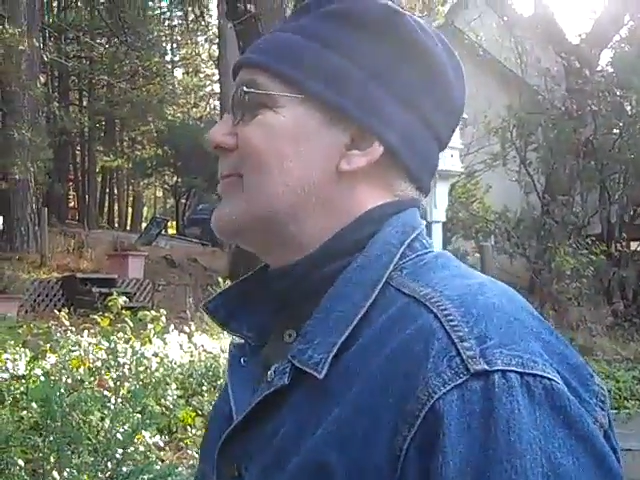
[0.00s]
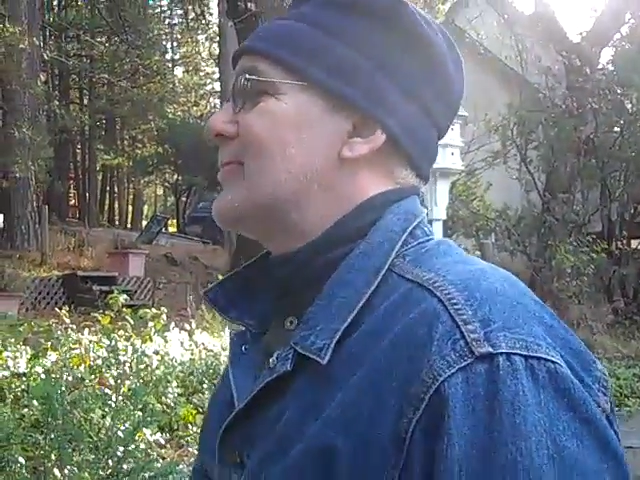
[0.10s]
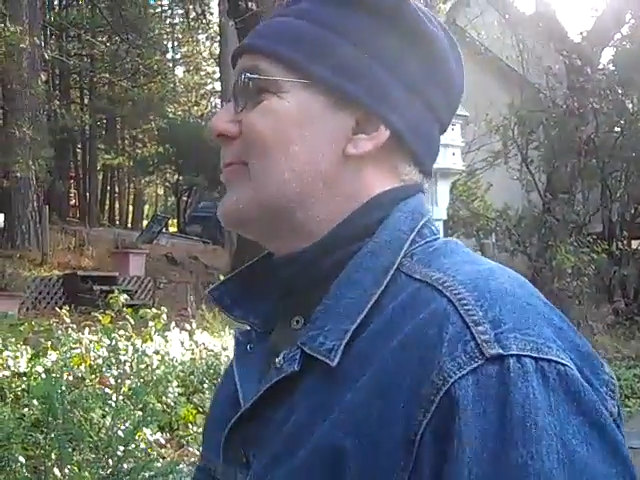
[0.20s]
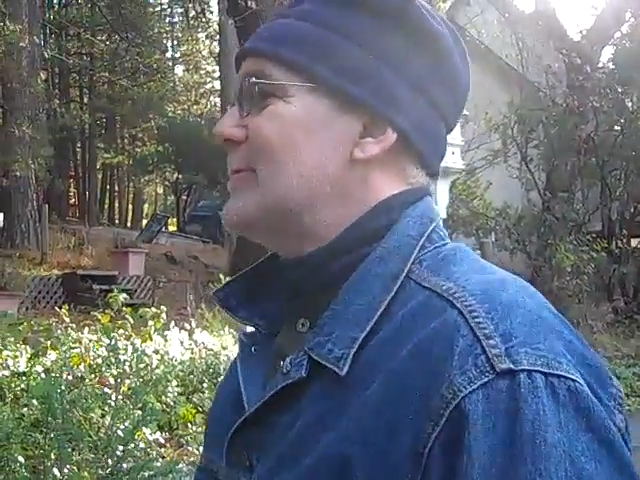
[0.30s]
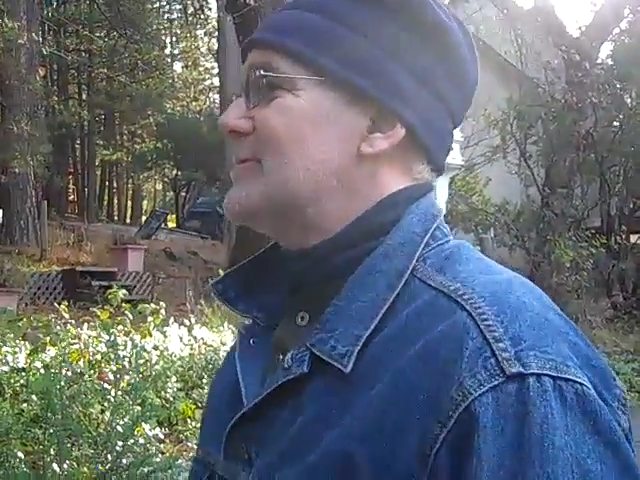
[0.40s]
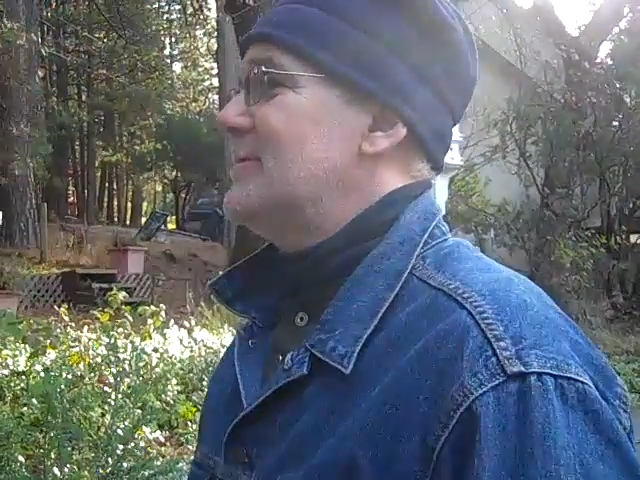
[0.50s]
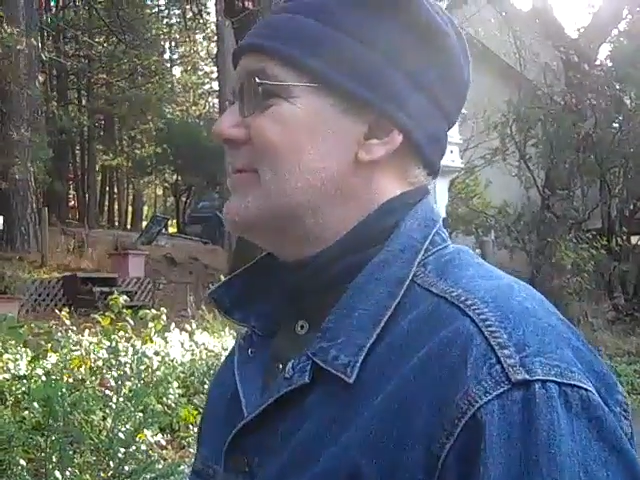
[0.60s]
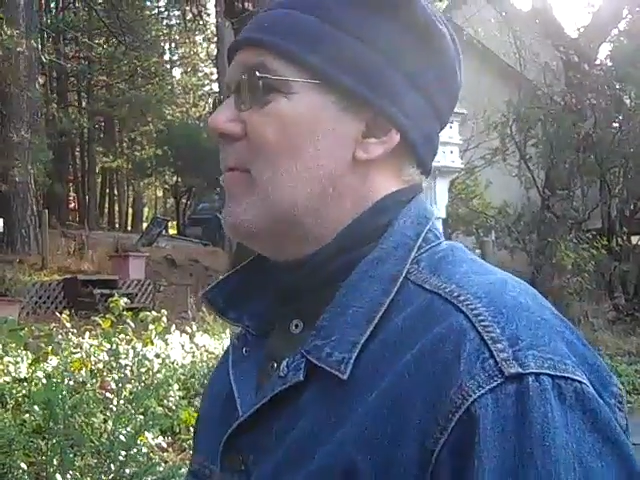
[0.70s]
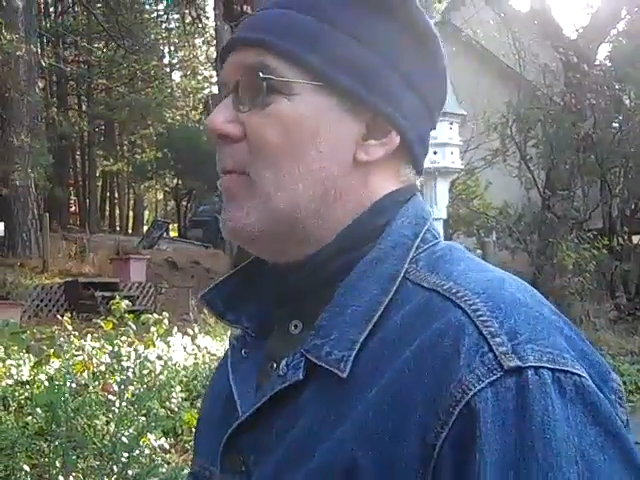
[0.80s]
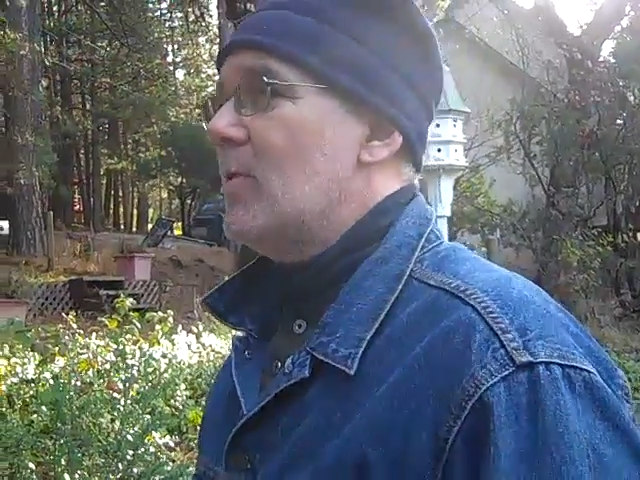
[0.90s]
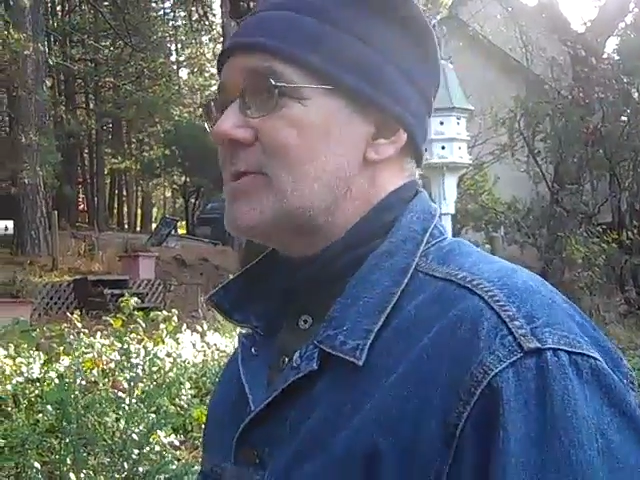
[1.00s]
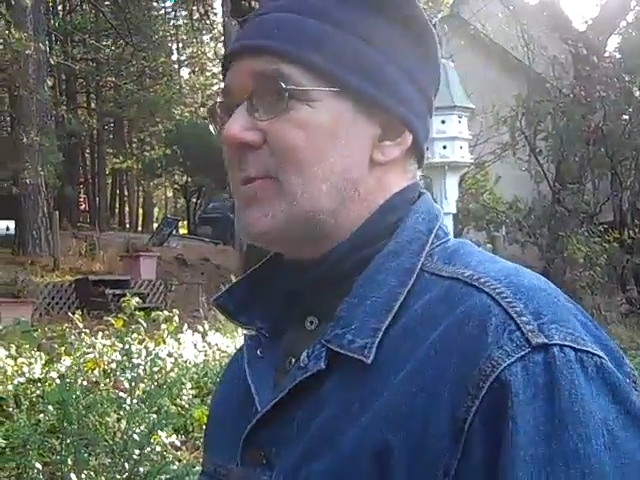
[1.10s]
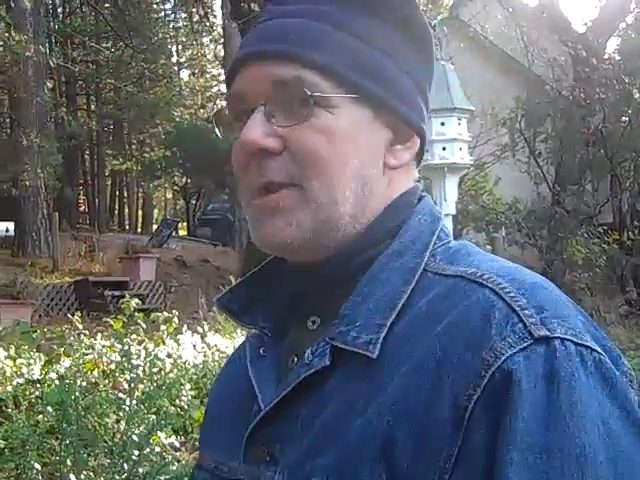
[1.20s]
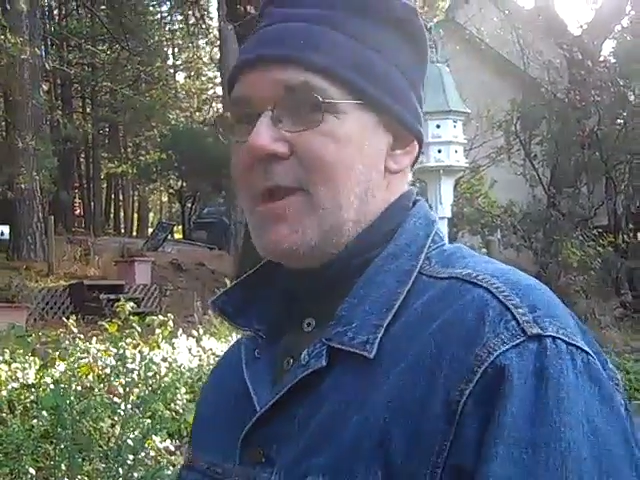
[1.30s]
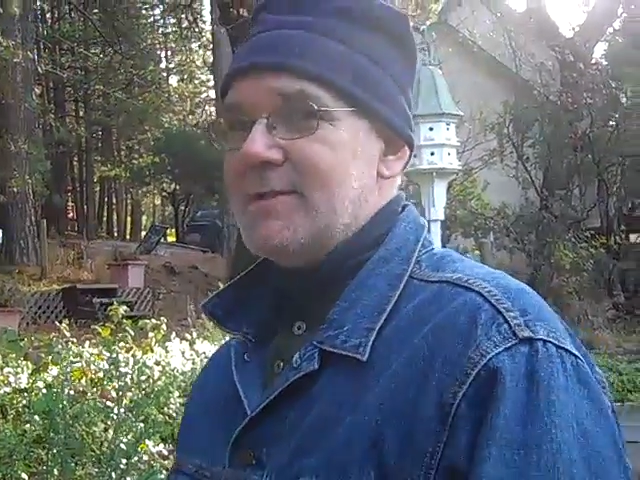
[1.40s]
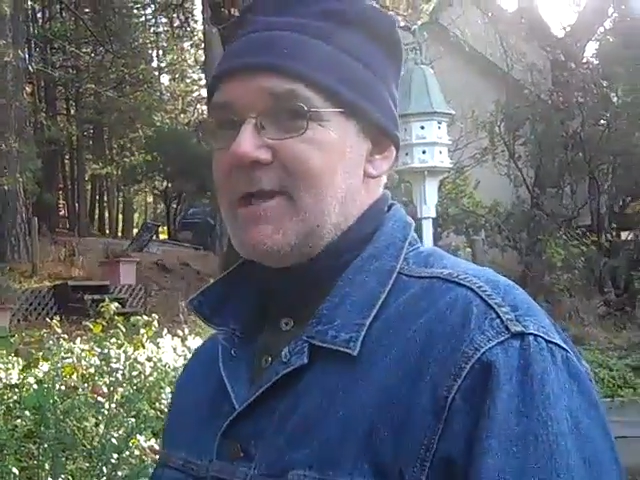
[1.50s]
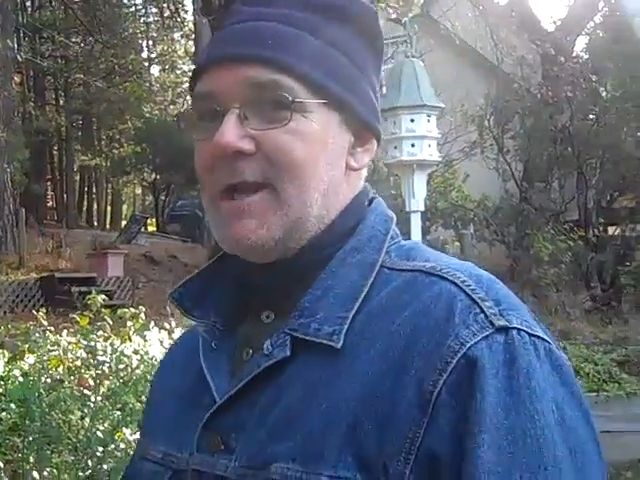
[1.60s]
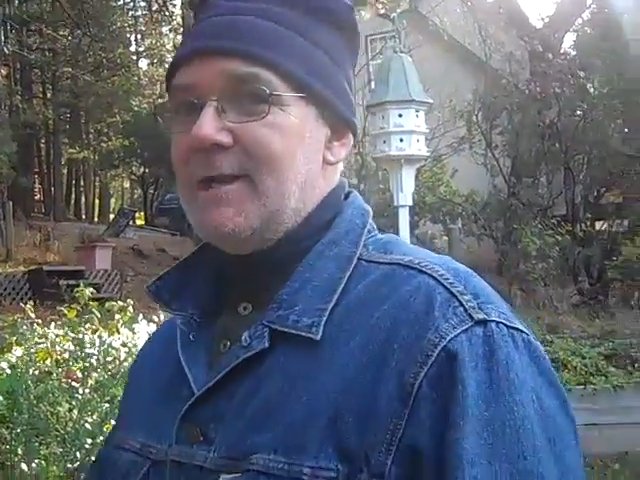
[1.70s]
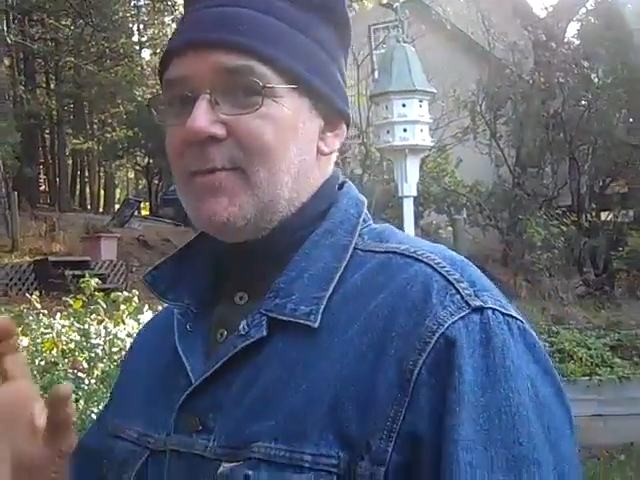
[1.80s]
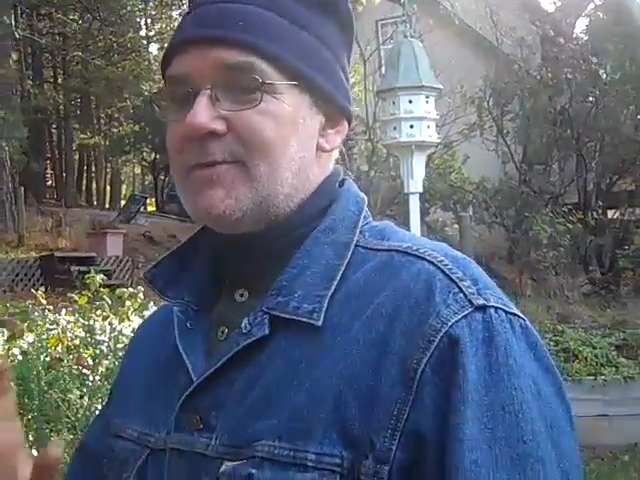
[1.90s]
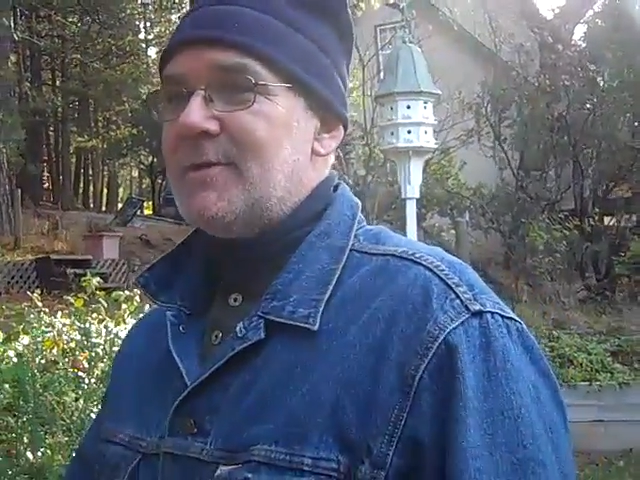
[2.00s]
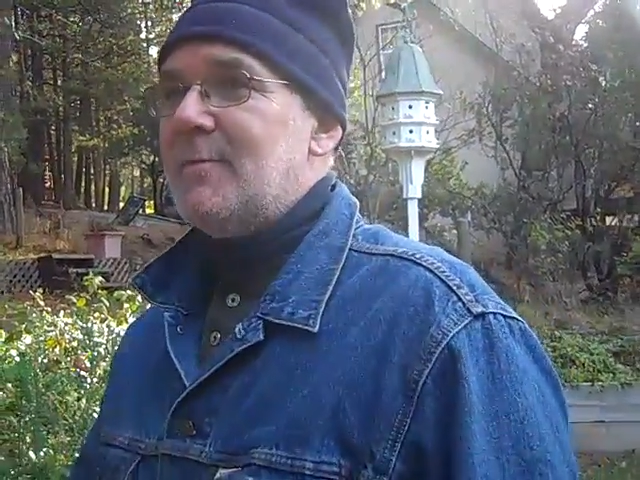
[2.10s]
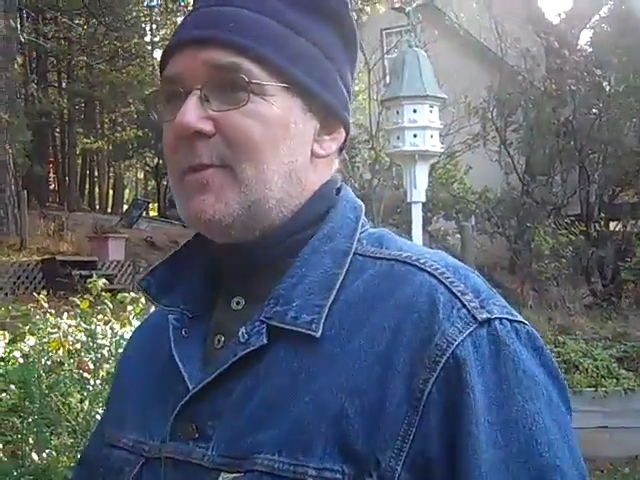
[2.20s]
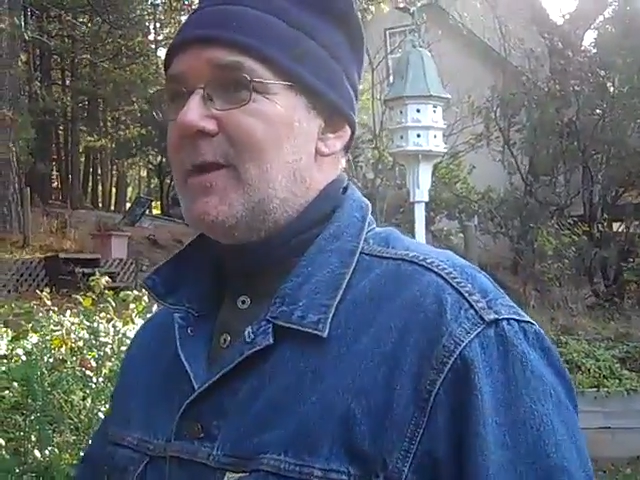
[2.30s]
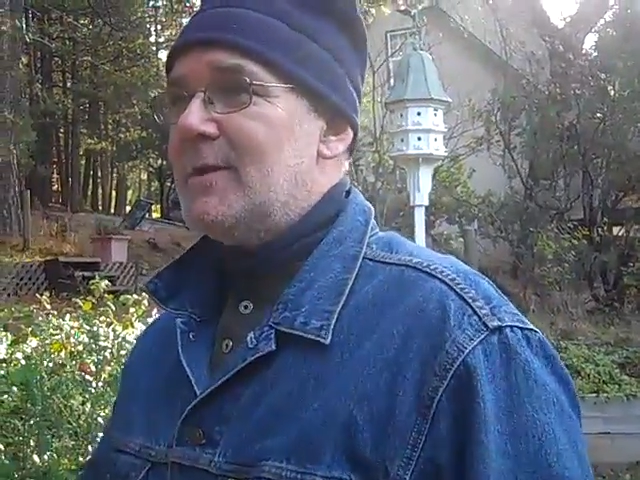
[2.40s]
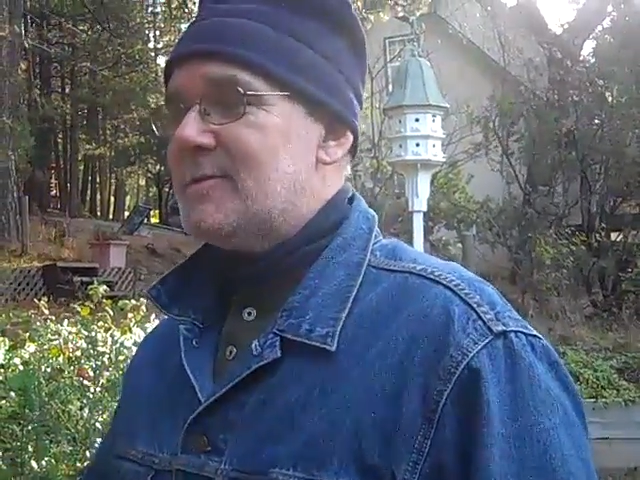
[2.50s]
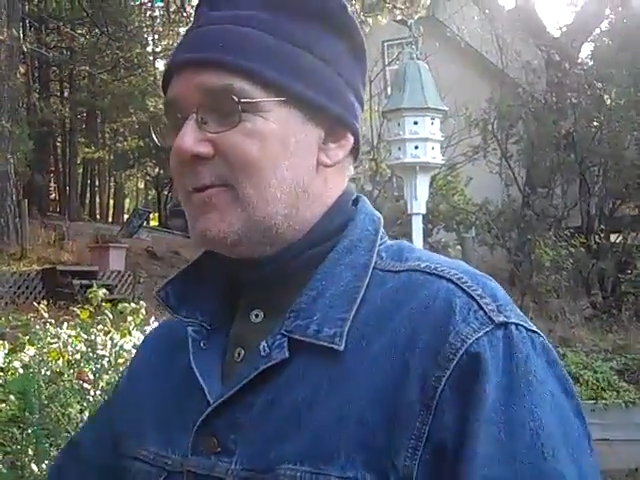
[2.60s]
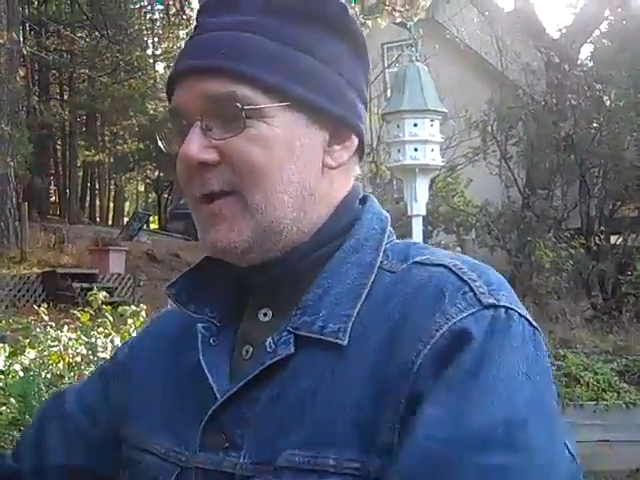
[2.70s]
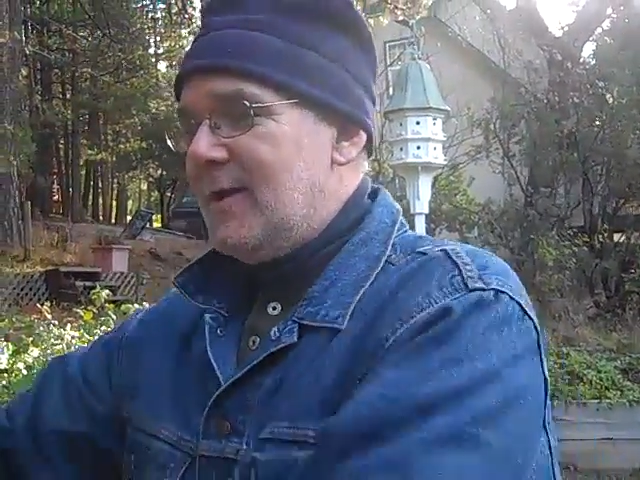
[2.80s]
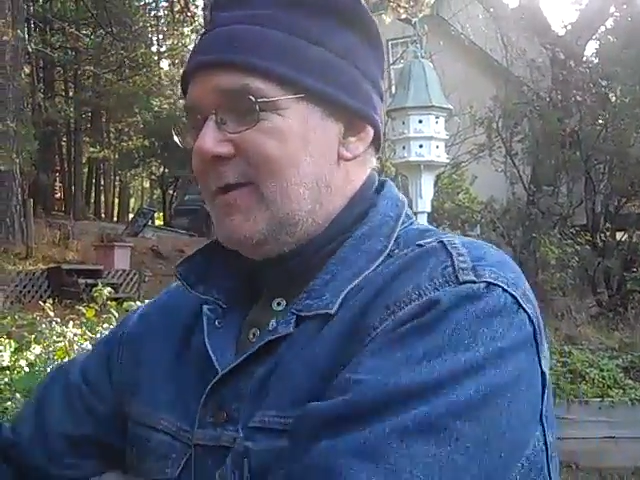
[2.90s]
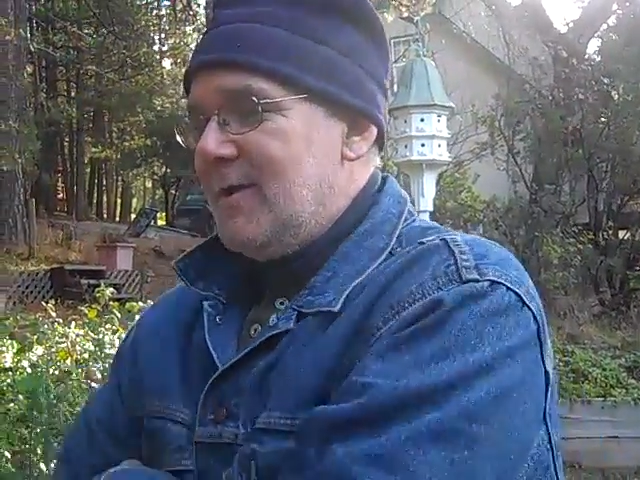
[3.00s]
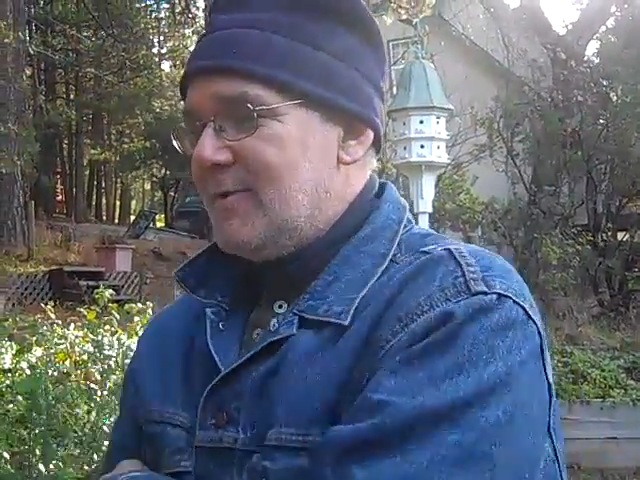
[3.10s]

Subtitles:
a good question. Most plants, 80% of plants, okay,